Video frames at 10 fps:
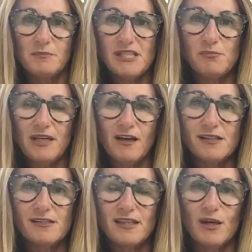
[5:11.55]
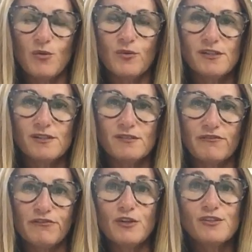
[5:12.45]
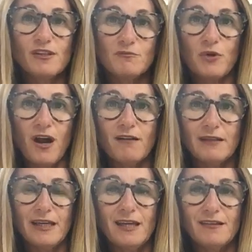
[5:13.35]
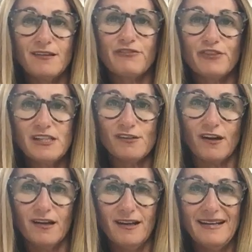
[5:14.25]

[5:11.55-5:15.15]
is because there was frozen broccoli in the freezer.